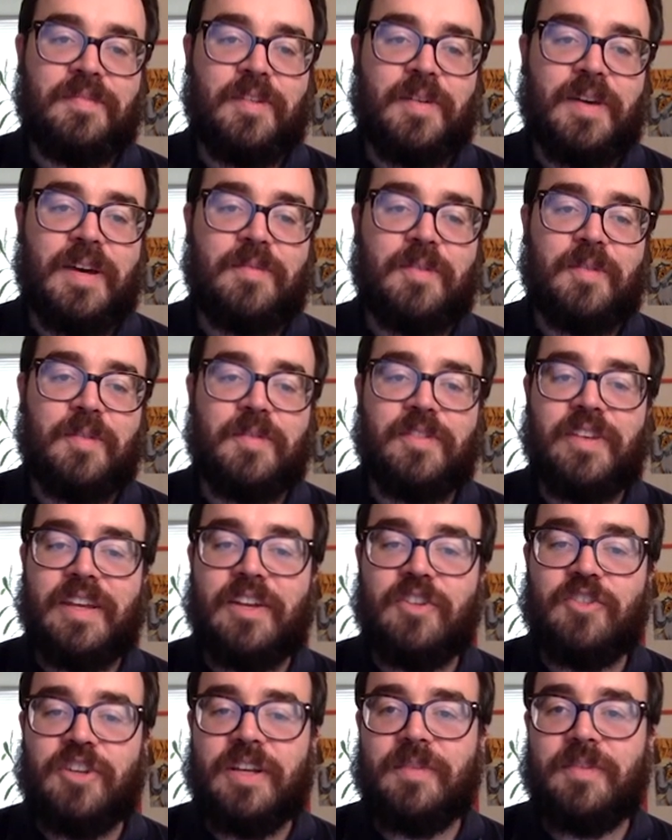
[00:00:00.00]
So f of
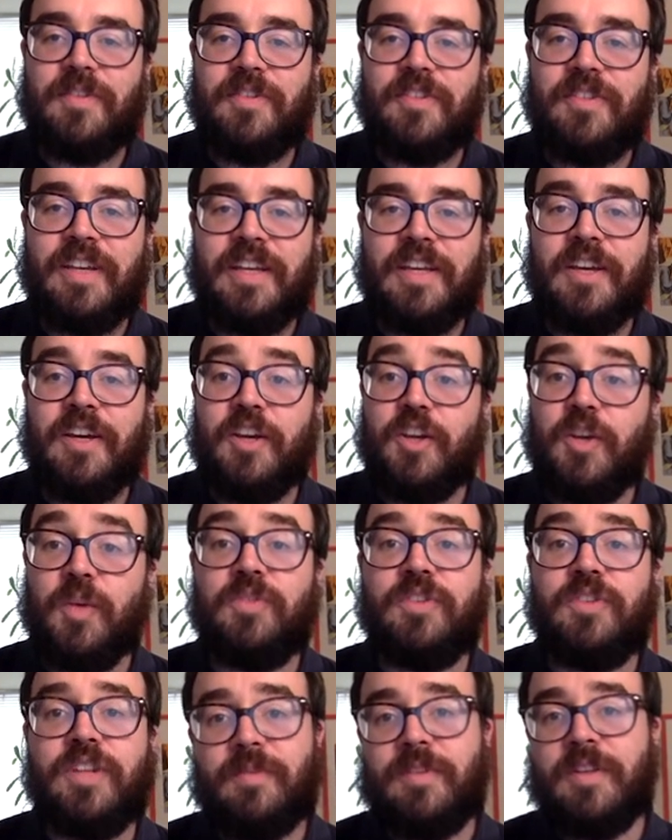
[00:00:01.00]
c and g of c
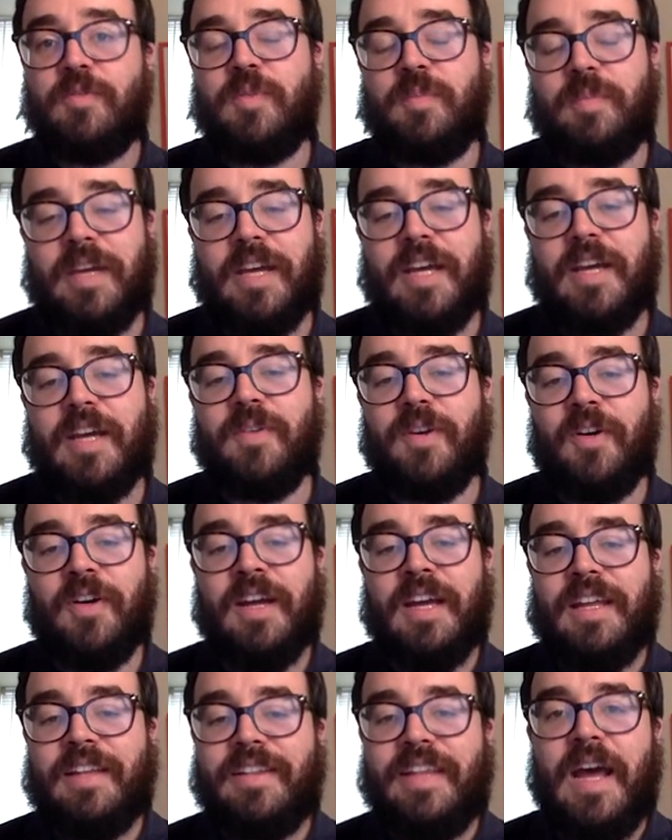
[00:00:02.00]
used to have different
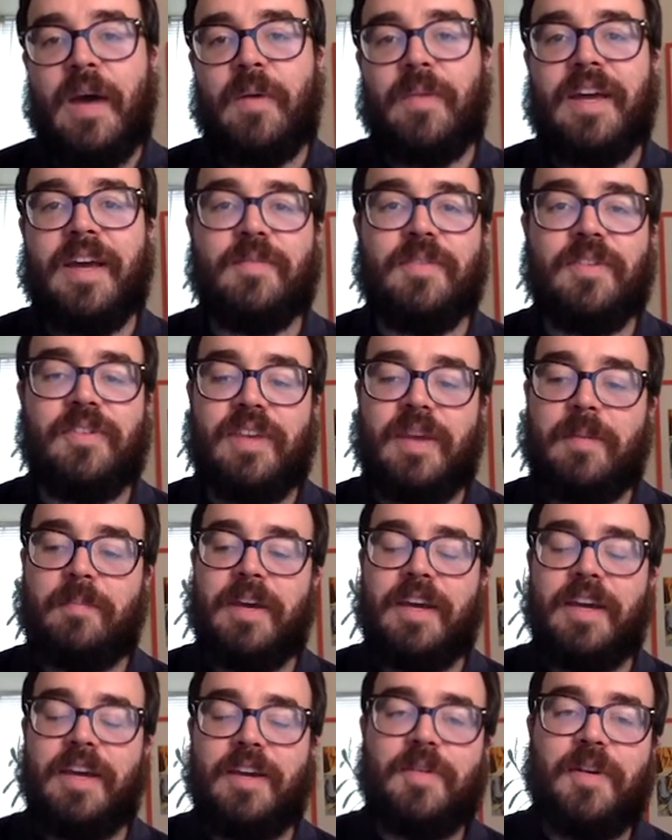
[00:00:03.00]
behavior. Now they have the
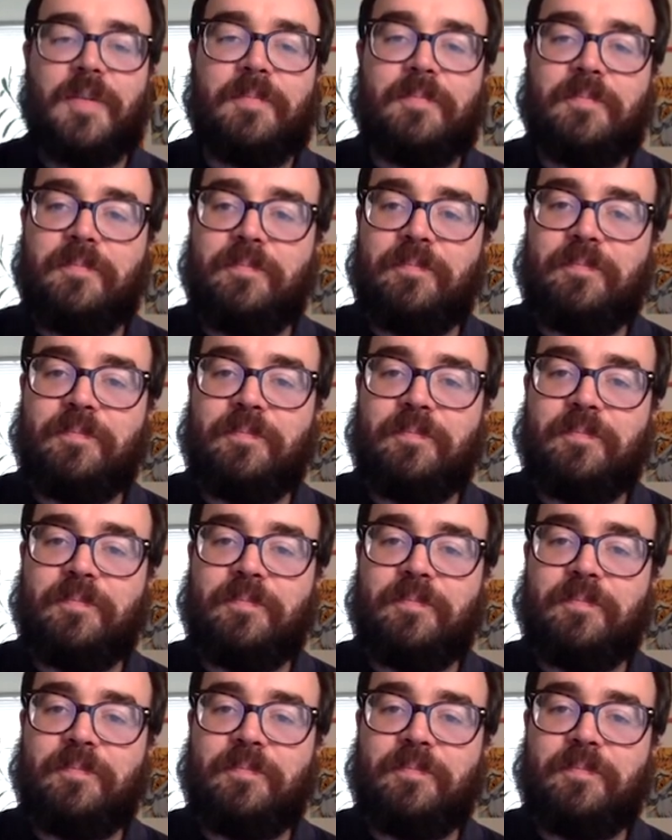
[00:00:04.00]
same behavior.